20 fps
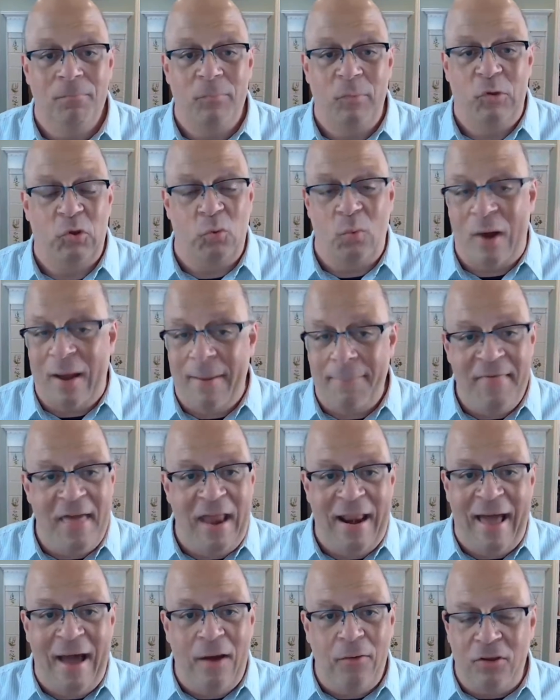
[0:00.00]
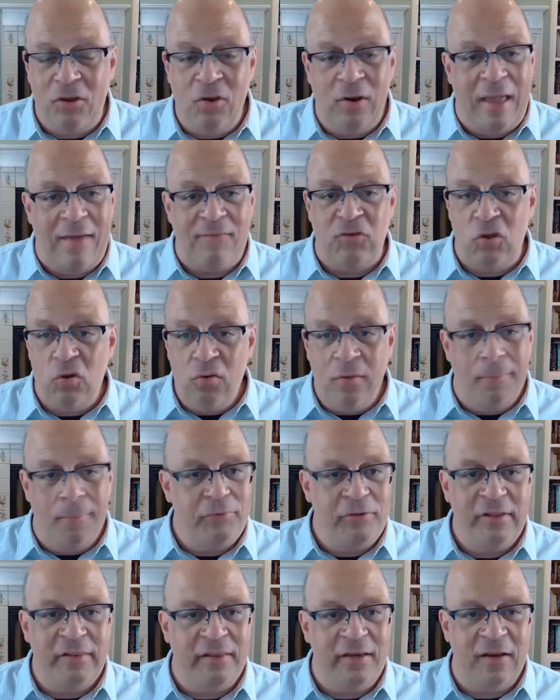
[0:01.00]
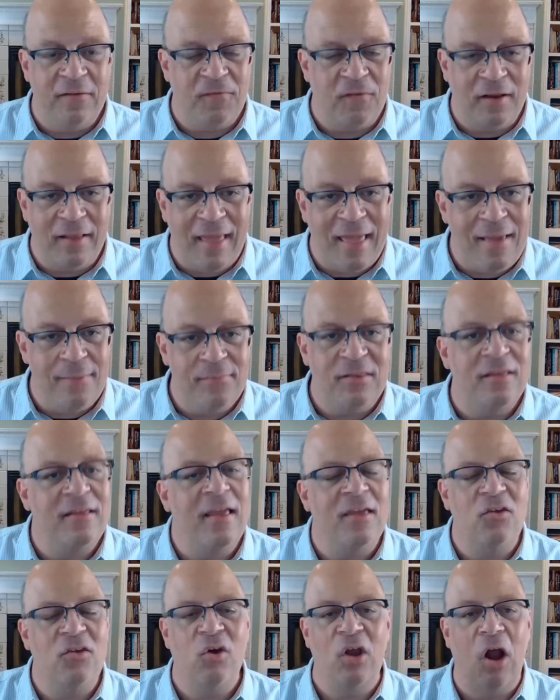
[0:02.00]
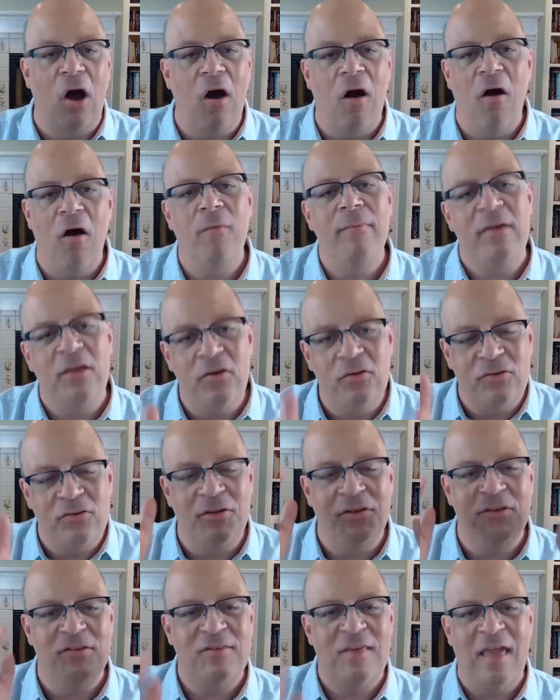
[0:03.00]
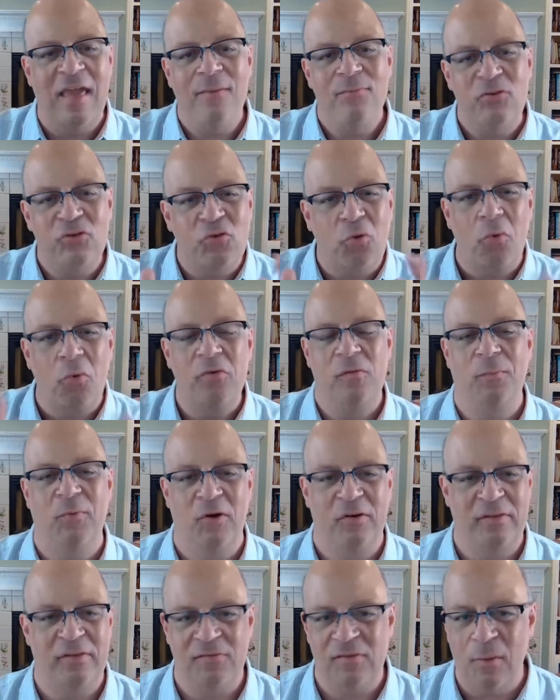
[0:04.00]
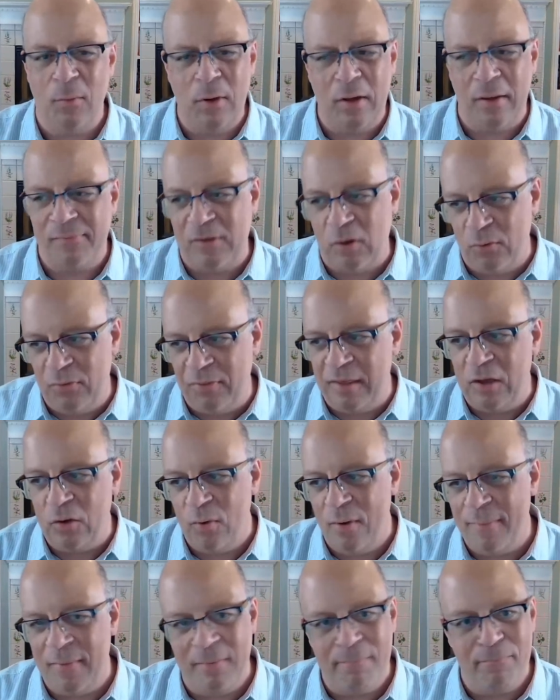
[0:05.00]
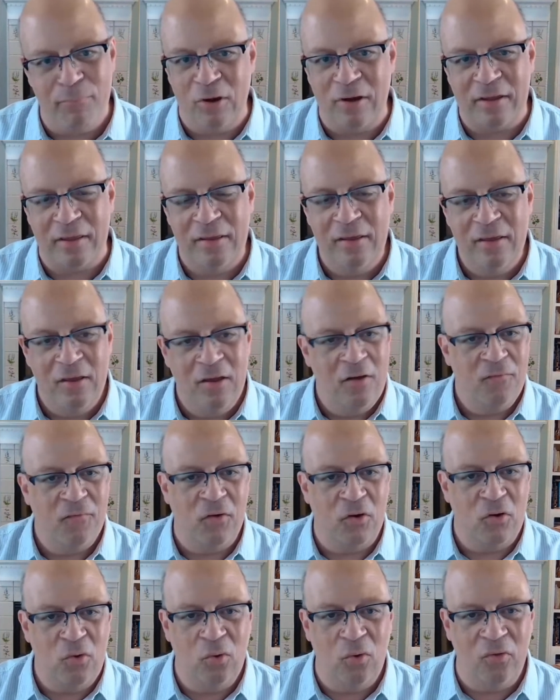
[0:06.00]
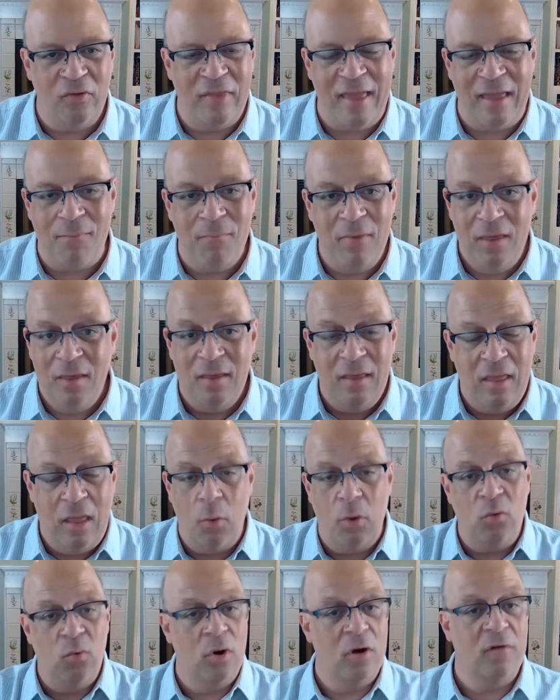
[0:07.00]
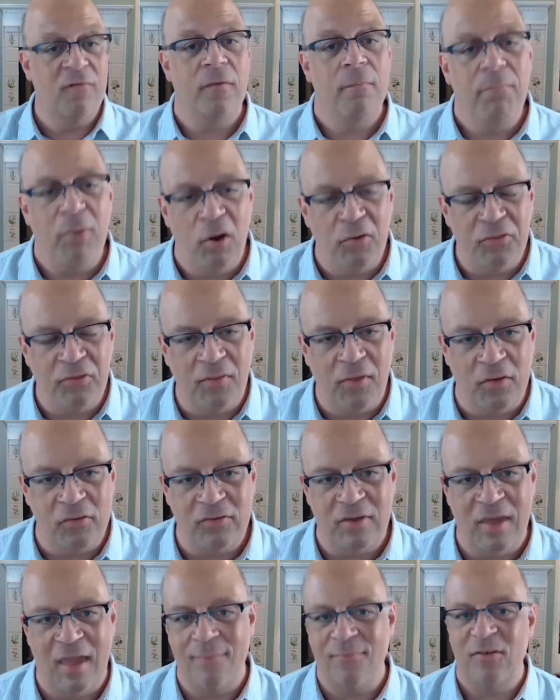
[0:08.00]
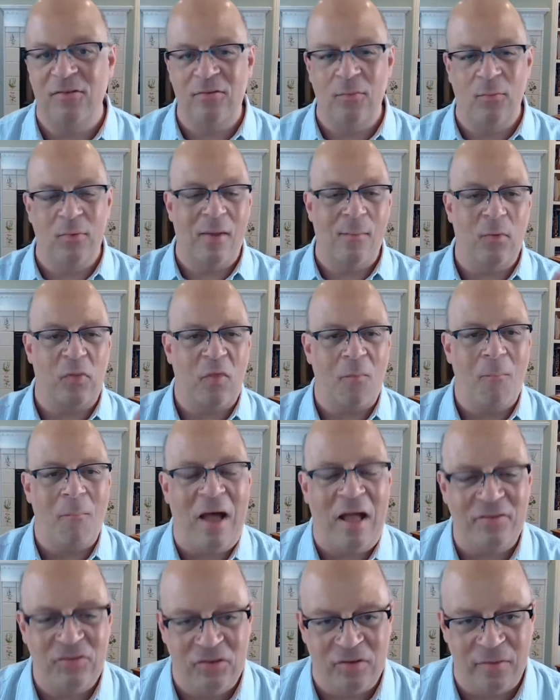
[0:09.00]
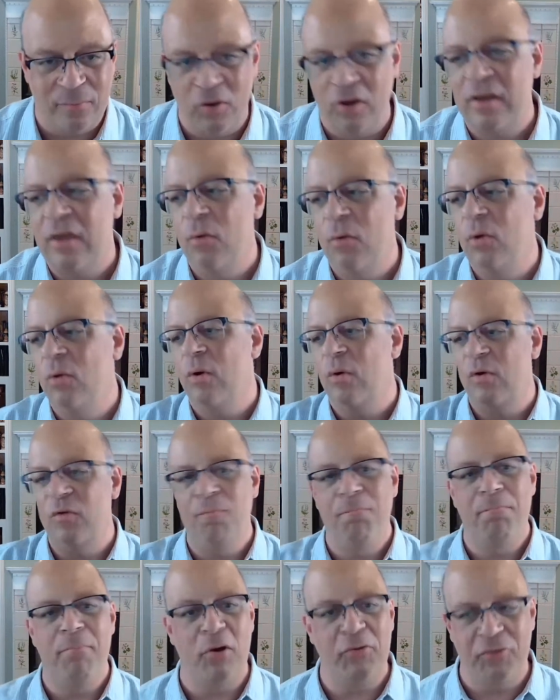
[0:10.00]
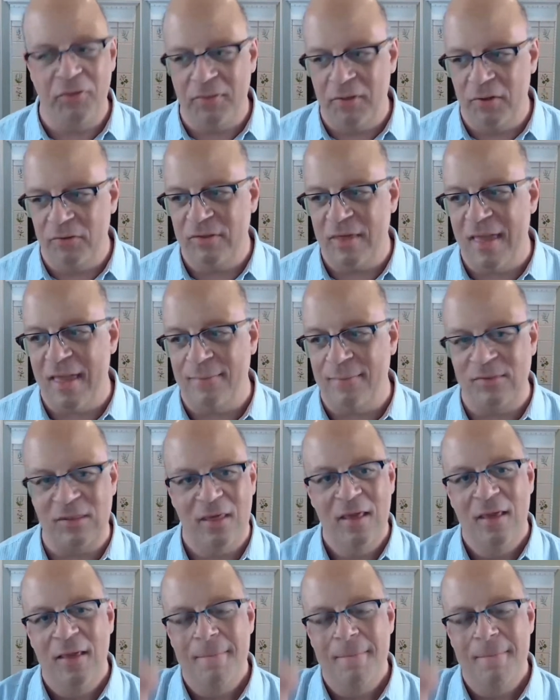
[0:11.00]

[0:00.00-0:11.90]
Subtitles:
Swap that out. You'd have two completely different games, and yet you could all be using the same source books. If someone comes out with the equipment book for Cool Name, it would work for both of those games. If someone came up with a monster book, it would work with both of those games.